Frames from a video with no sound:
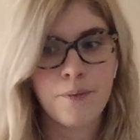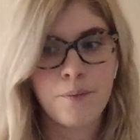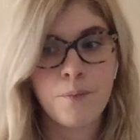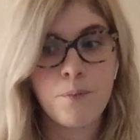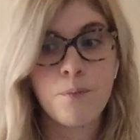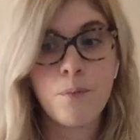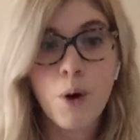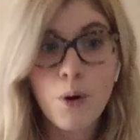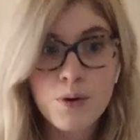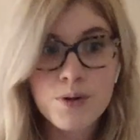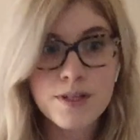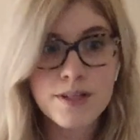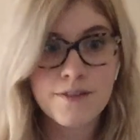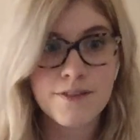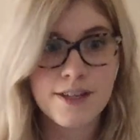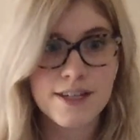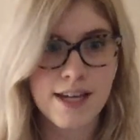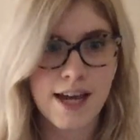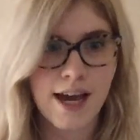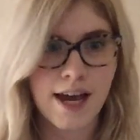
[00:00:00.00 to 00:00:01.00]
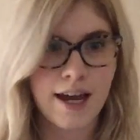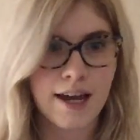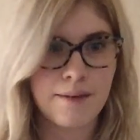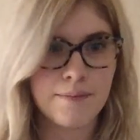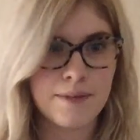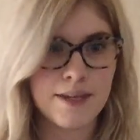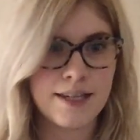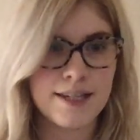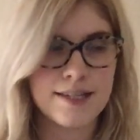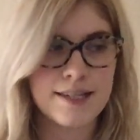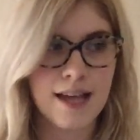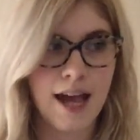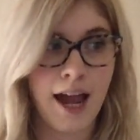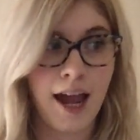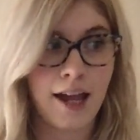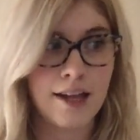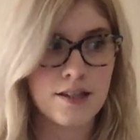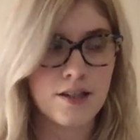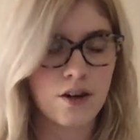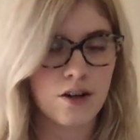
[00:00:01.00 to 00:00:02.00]
Most of the time, these
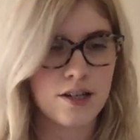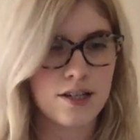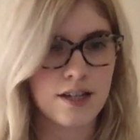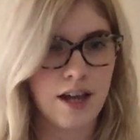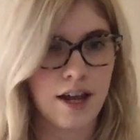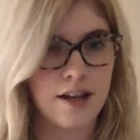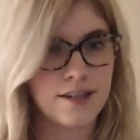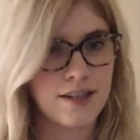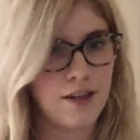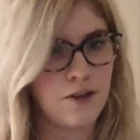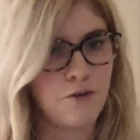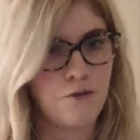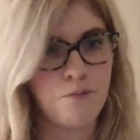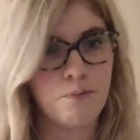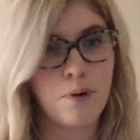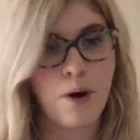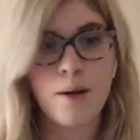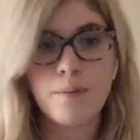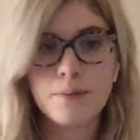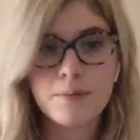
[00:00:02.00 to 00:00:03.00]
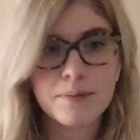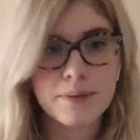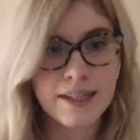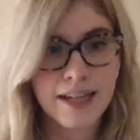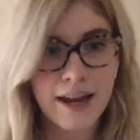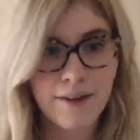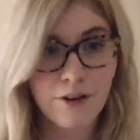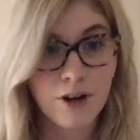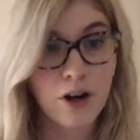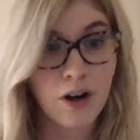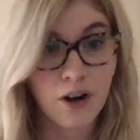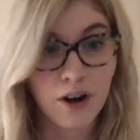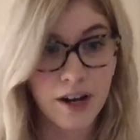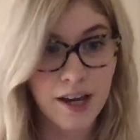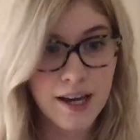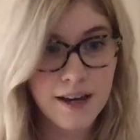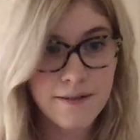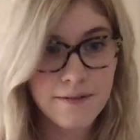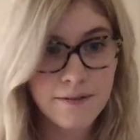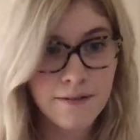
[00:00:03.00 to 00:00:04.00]
sites are sites that you've probably never heard
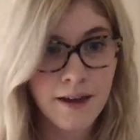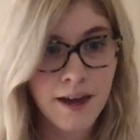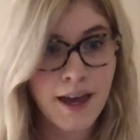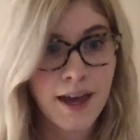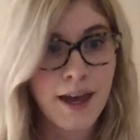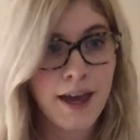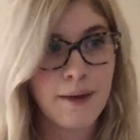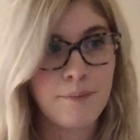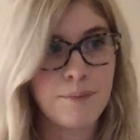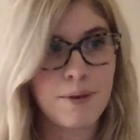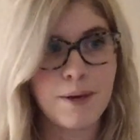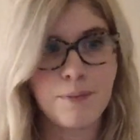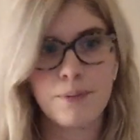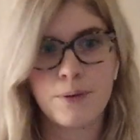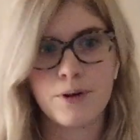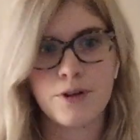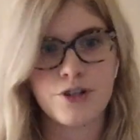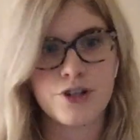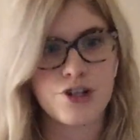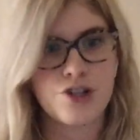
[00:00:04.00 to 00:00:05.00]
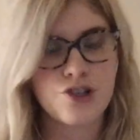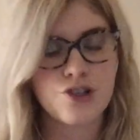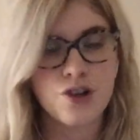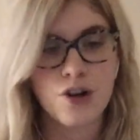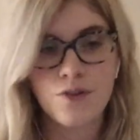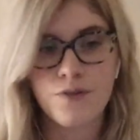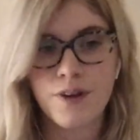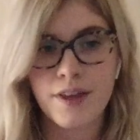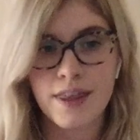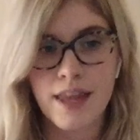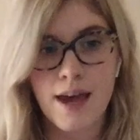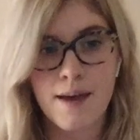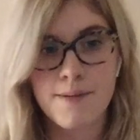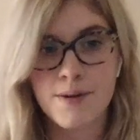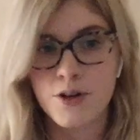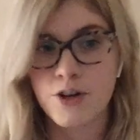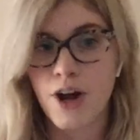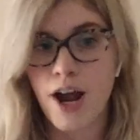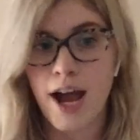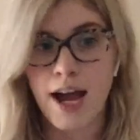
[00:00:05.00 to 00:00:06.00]
of. People are just surfing them,
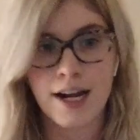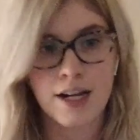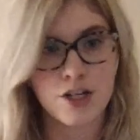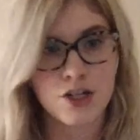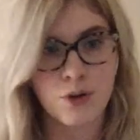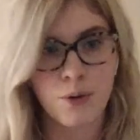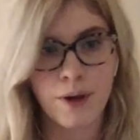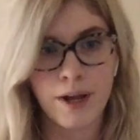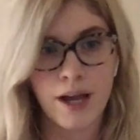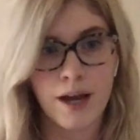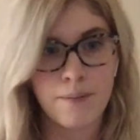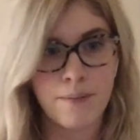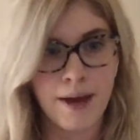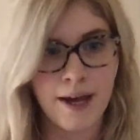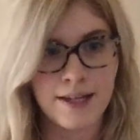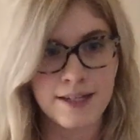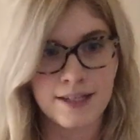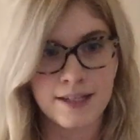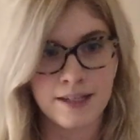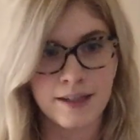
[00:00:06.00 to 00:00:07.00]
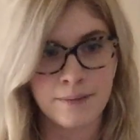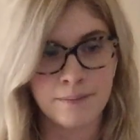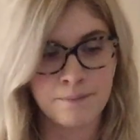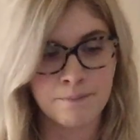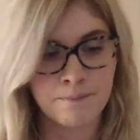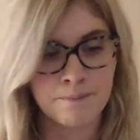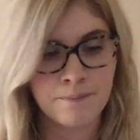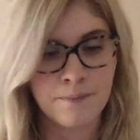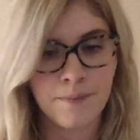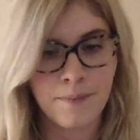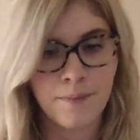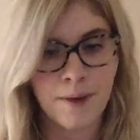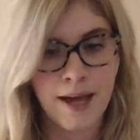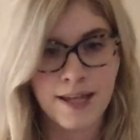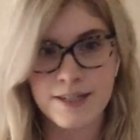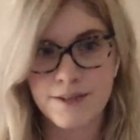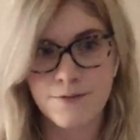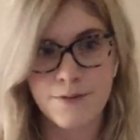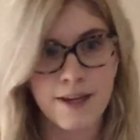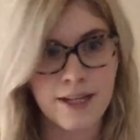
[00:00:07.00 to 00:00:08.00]
and your ad is showing up as a
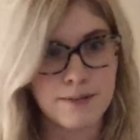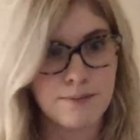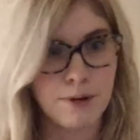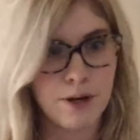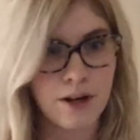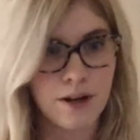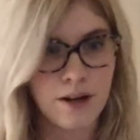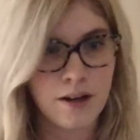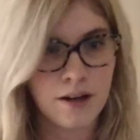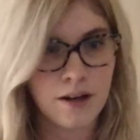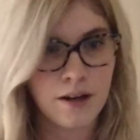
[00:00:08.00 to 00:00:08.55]
Facebook